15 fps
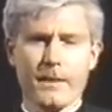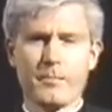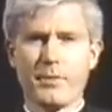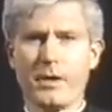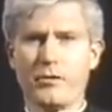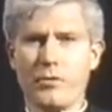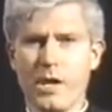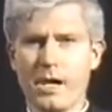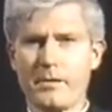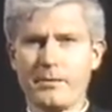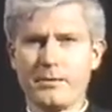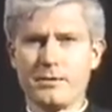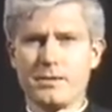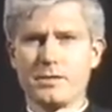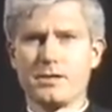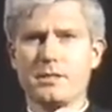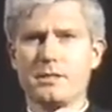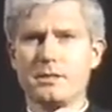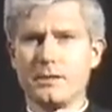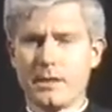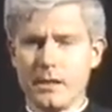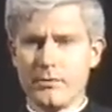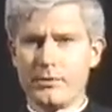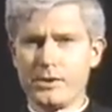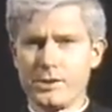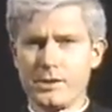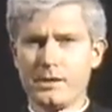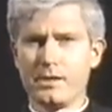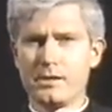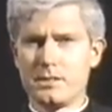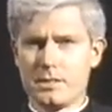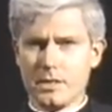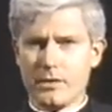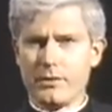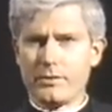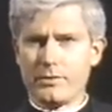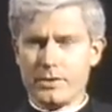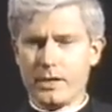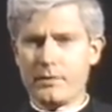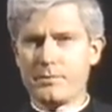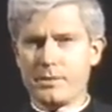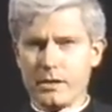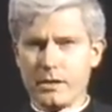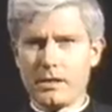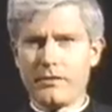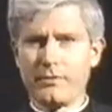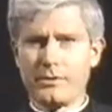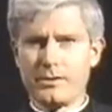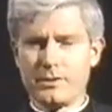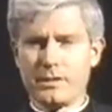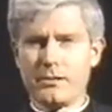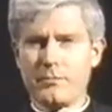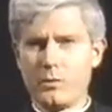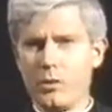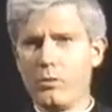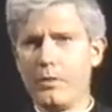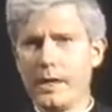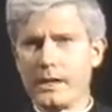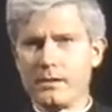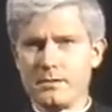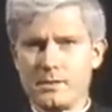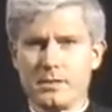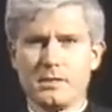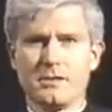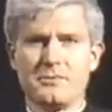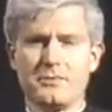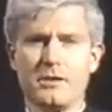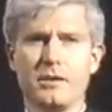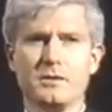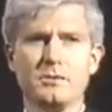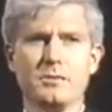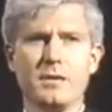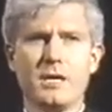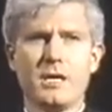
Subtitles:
by rock music and television and stereotypes that are given to them, role models that they follow.